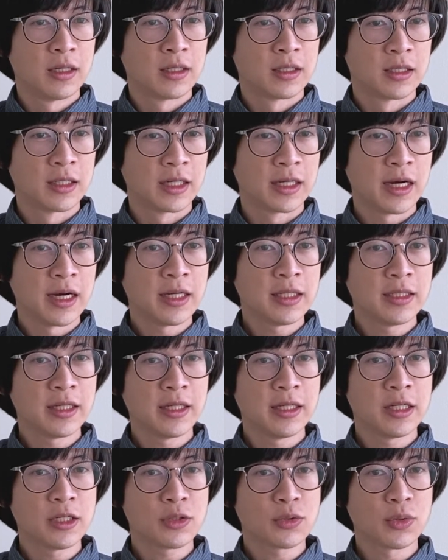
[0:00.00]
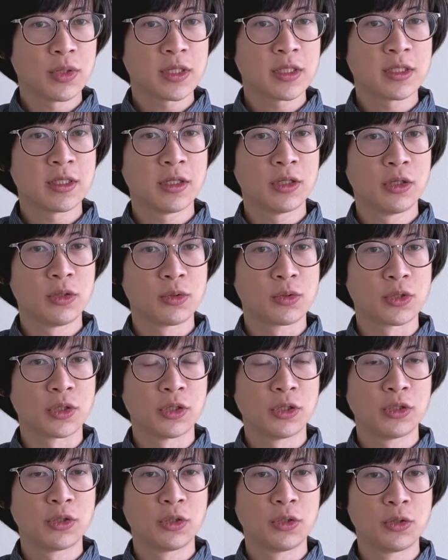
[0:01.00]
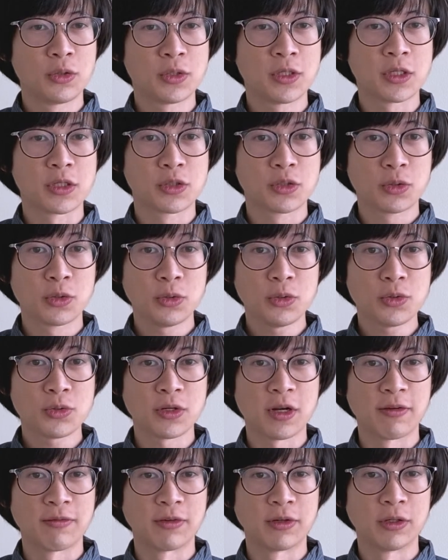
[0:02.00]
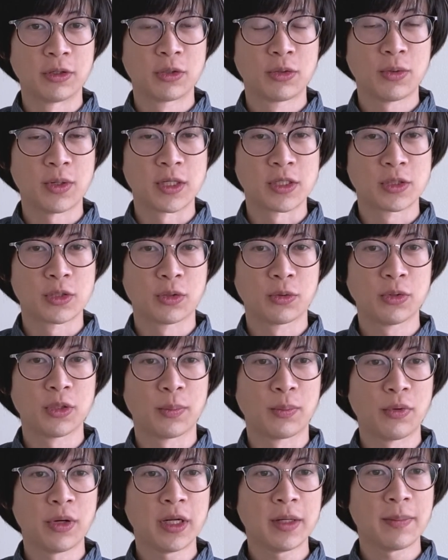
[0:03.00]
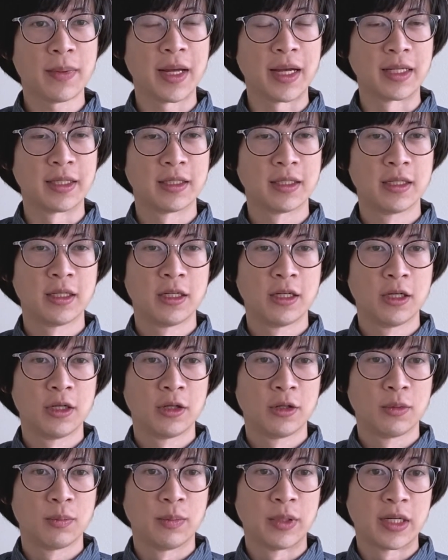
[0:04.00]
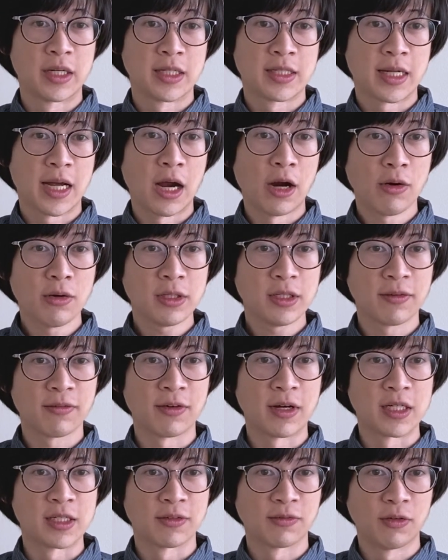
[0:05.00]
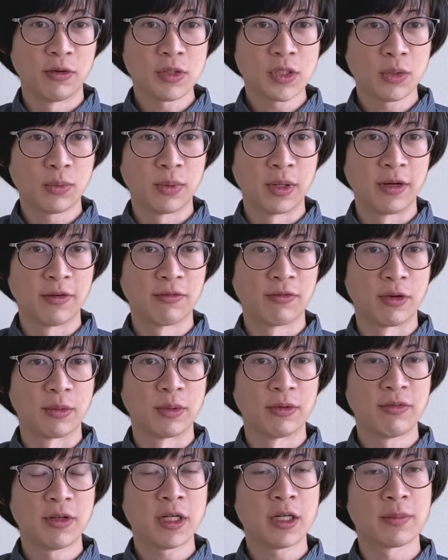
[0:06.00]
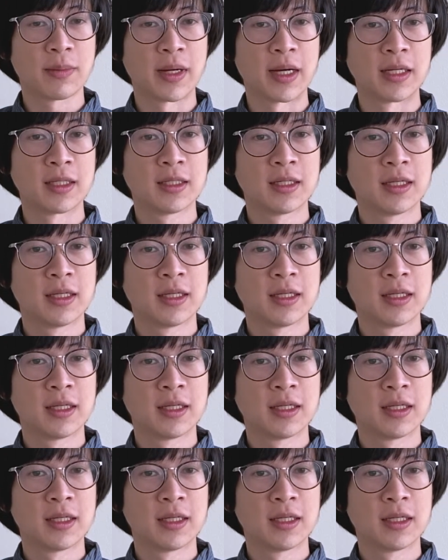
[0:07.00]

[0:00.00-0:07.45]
The guide then instructs the user to use a screwdriver to unscrew the brake pad. Because our device falls away from the fingerpad,